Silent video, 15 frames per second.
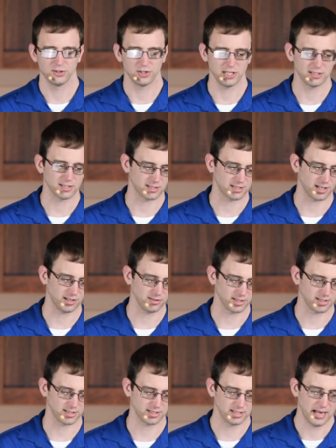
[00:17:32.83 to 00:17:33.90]
Jesus
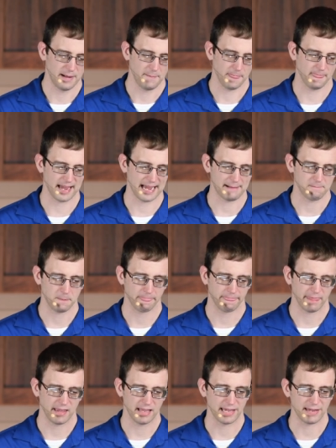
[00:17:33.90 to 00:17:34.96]
tells us that
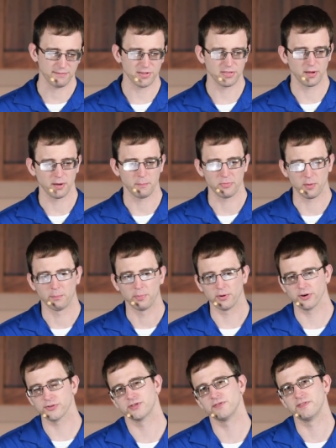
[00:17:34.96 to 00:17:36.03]
even the, the
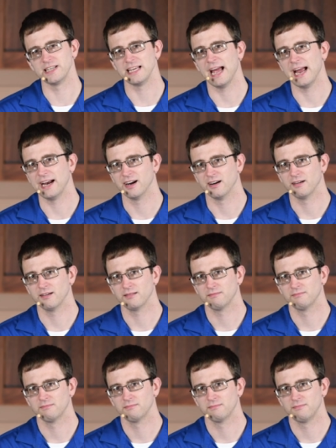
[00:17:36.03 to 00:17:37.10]
birds of the air,
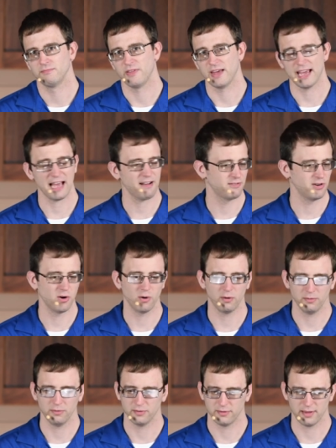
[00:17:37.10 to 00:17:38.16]
they have
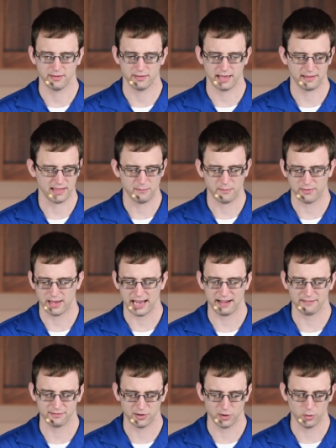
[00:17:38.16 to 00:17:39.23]
no, they, they, they
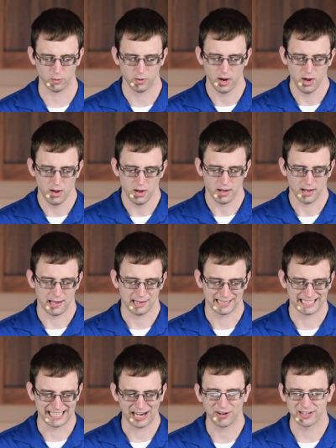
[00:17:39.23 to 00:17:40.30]
have no uh,
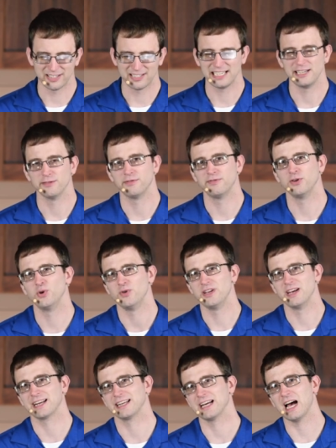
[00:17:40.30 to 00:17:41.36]
guarantee of
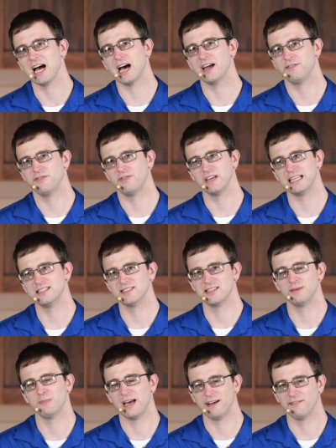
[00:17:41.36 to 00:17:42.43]
food, yet God feeds
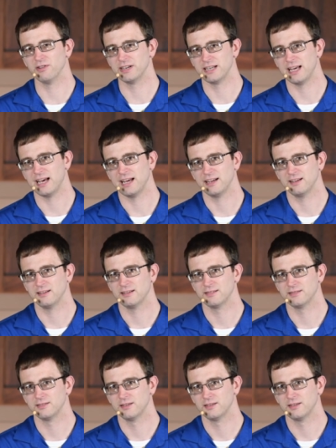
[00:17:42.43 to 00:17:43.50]
them every day.
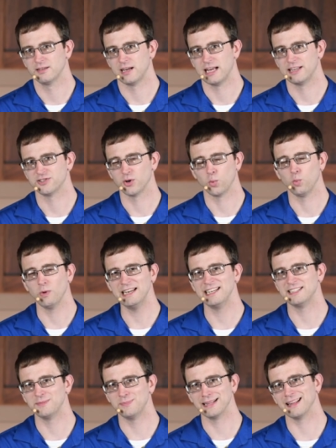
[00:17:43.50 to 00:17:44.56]
And so we
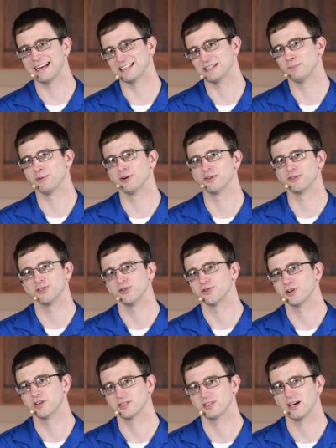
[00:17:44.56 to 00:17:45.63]
need to be like the birds and
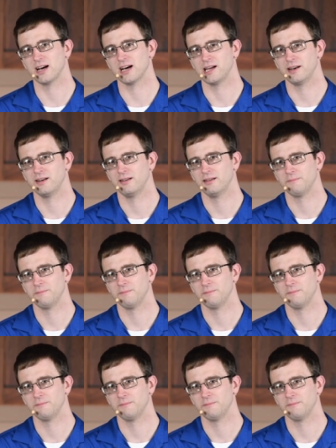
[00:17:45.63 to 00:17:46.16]
trust God.